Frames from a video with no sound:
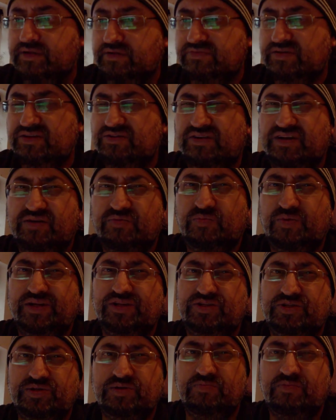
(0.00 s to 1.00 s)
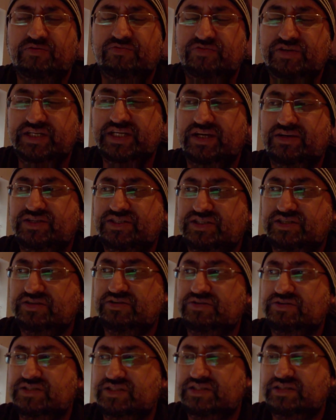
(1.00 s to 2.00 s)
only got like 1 or 2 more videos to do
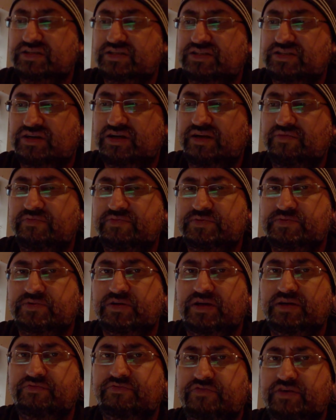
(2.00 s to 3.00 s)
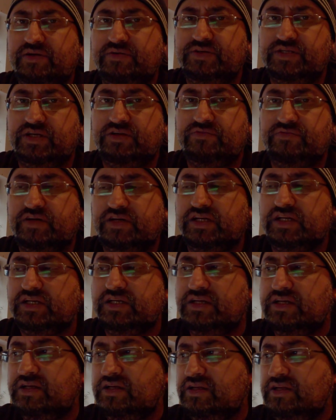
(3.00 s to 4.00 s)
because the time frame is over.
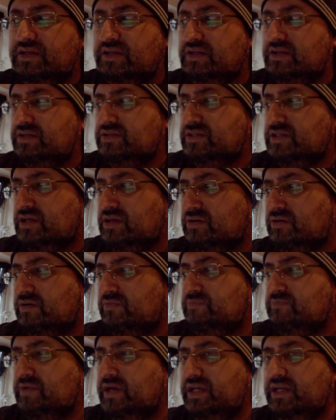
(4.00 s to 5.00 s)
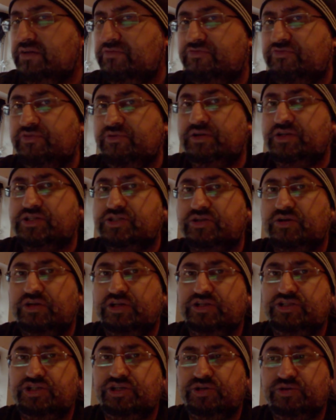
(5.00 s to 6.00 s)
So I've made it through the
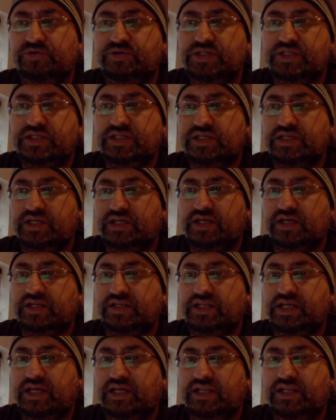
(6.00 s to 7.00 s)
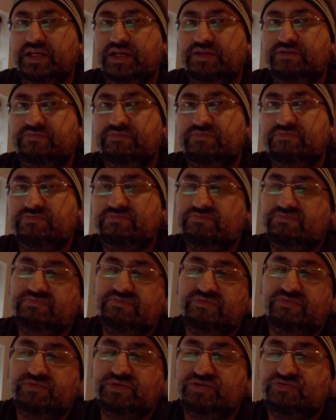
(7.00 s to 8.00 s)
solitude nearly.
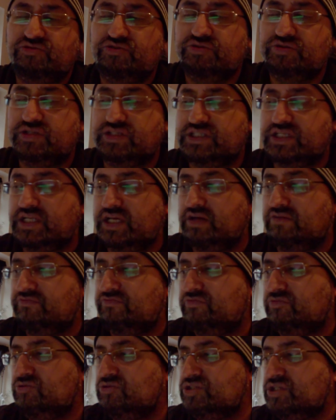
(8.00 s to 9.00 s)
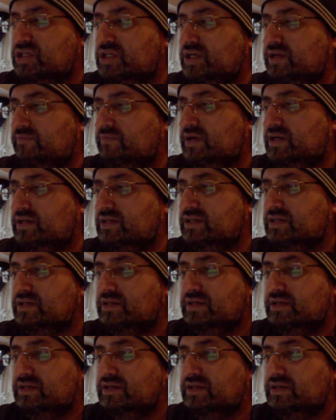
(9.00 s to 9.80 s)
It was ruined today, unfortunately, but